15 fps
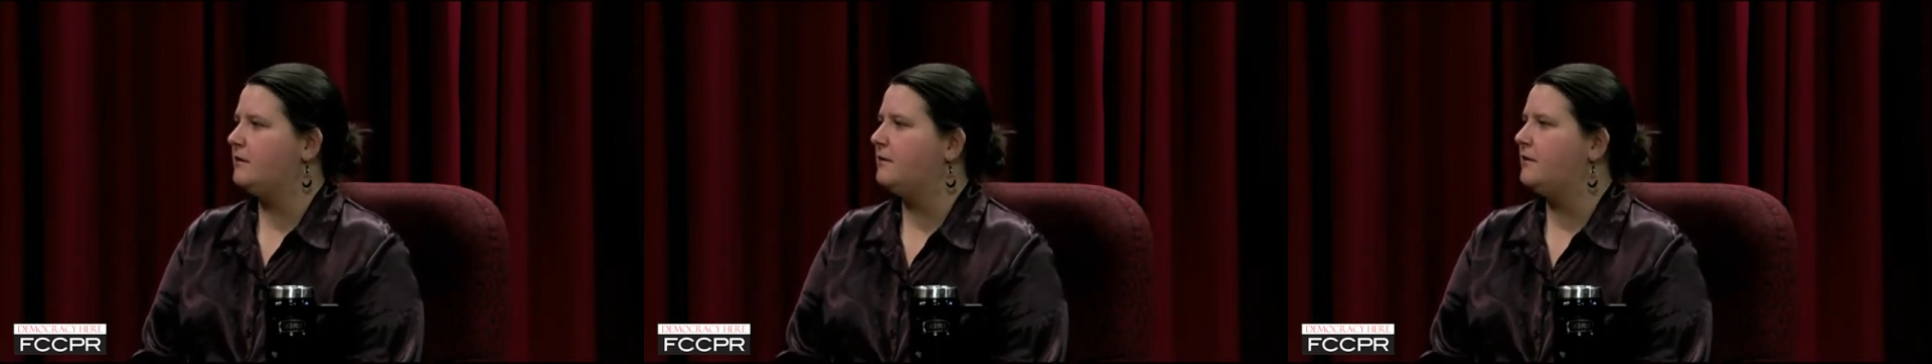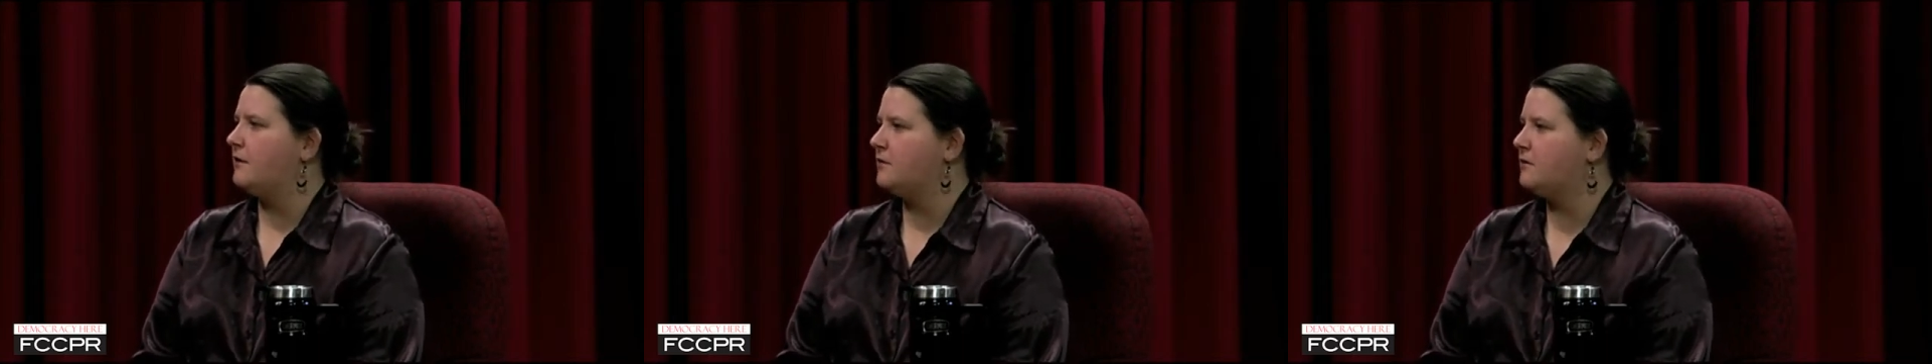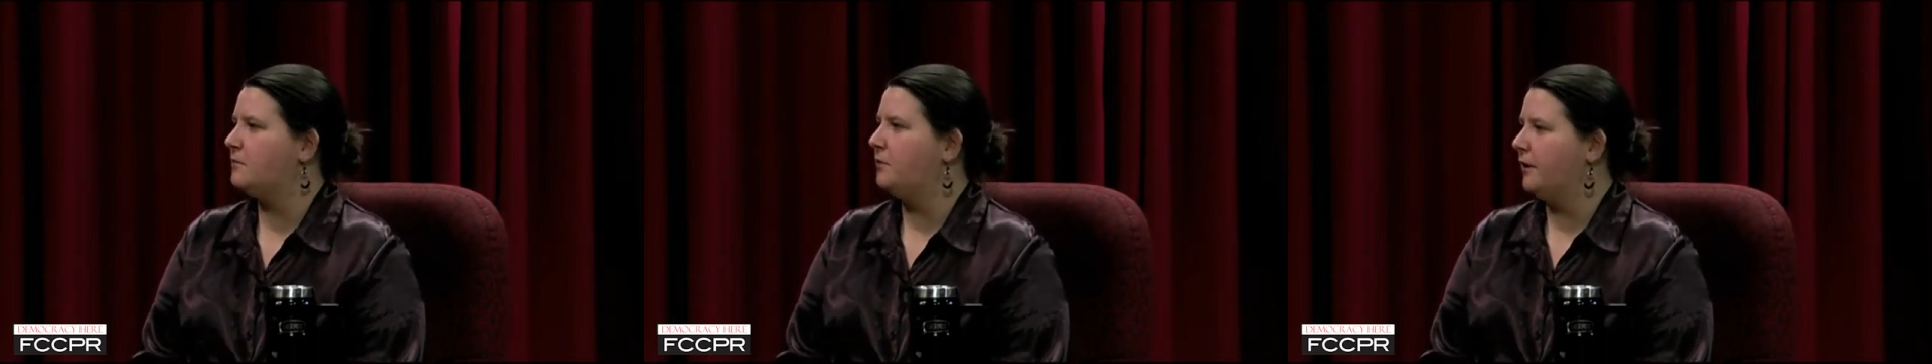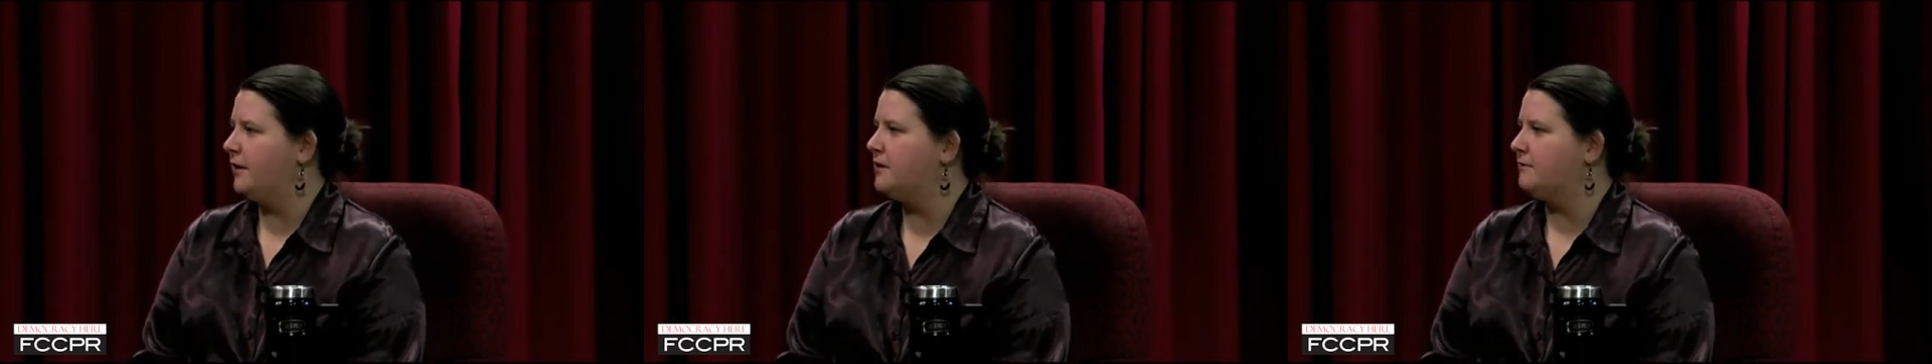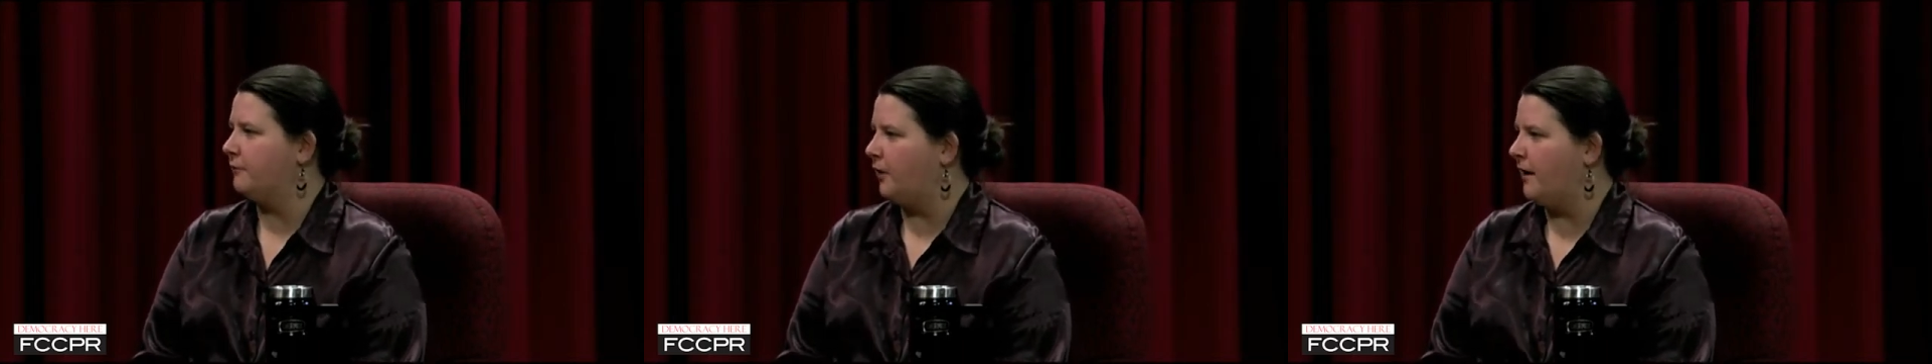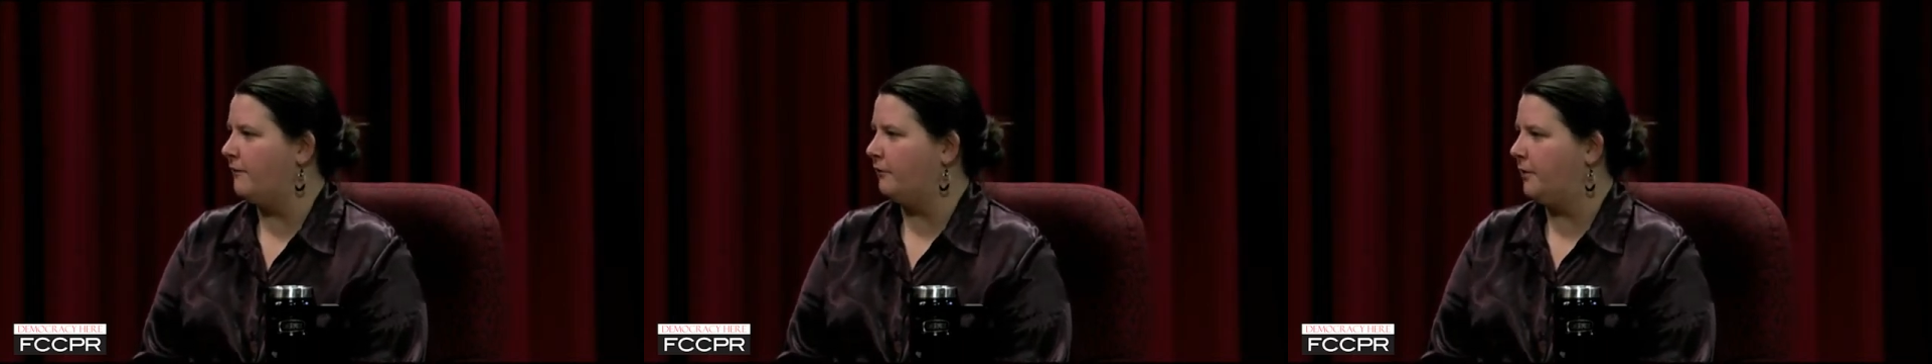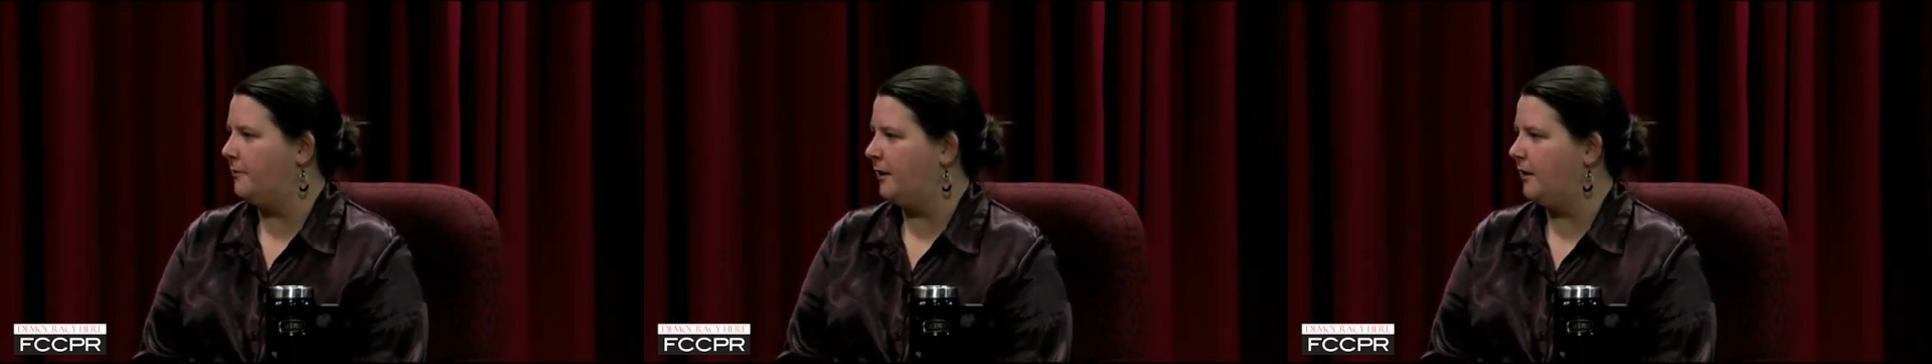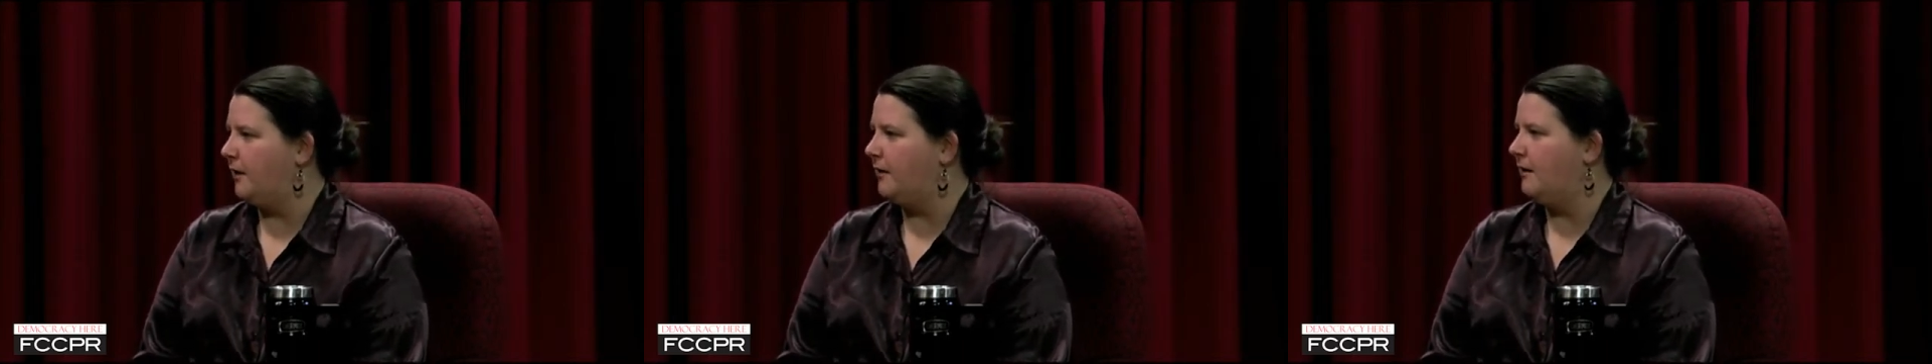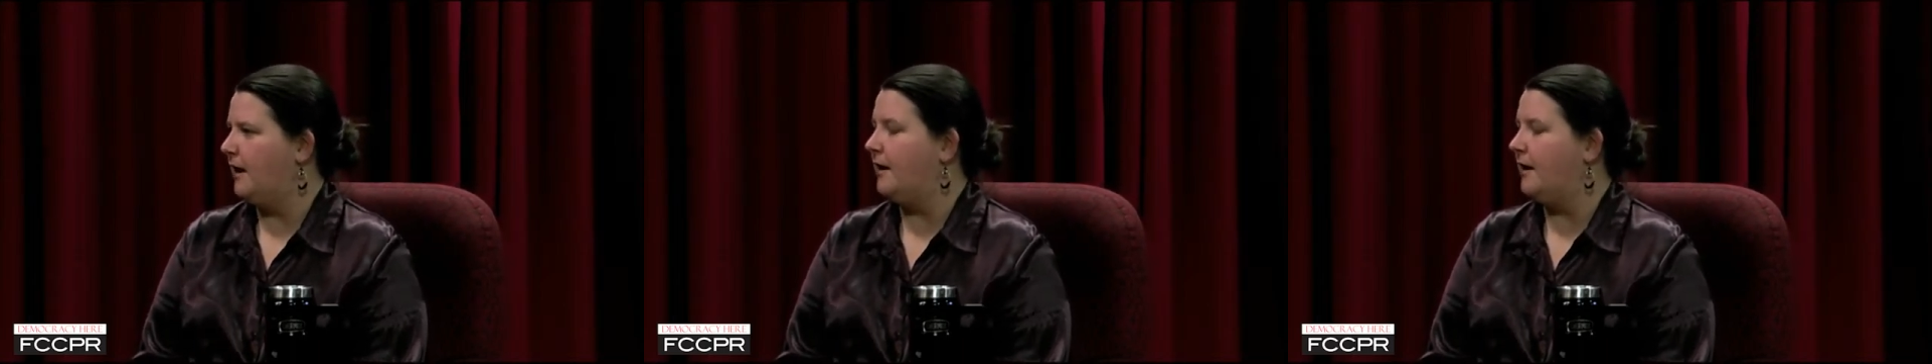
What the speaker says: that there's a place for everybody,